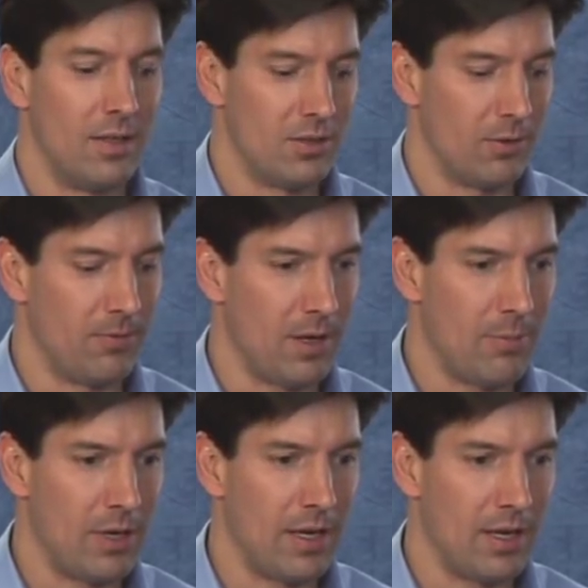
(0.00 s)
So
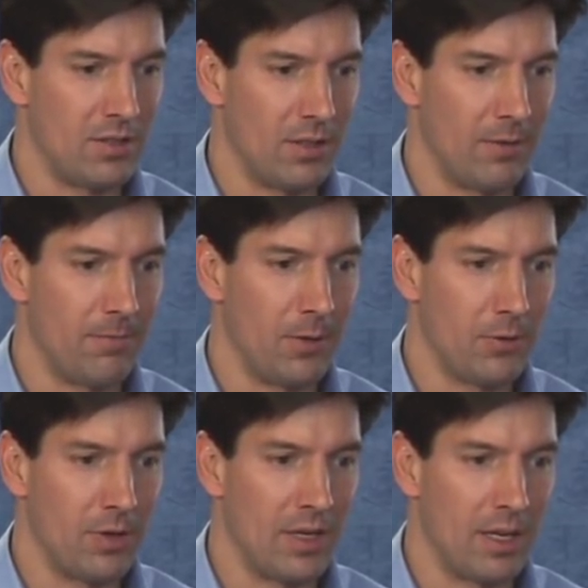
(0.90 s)
FileMon has a
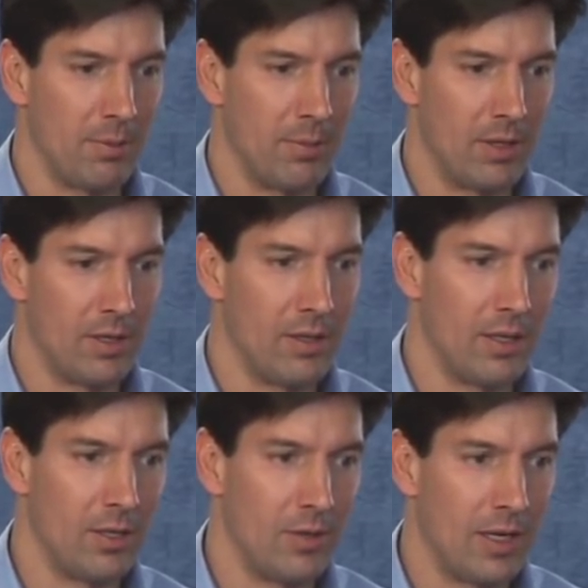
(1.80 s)
filtering capability
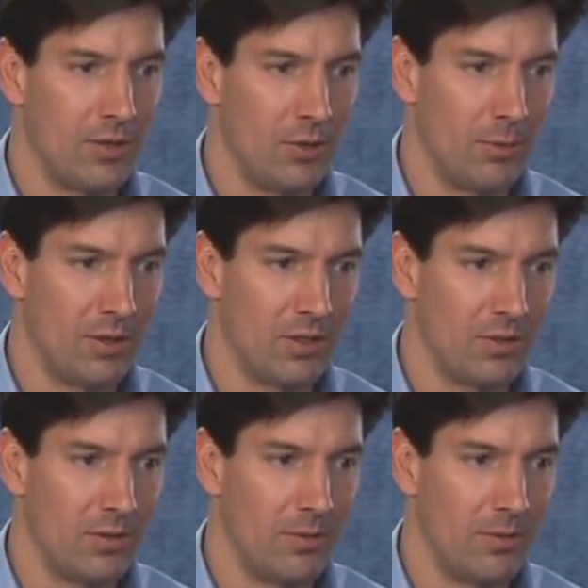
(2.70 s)
that you get to with this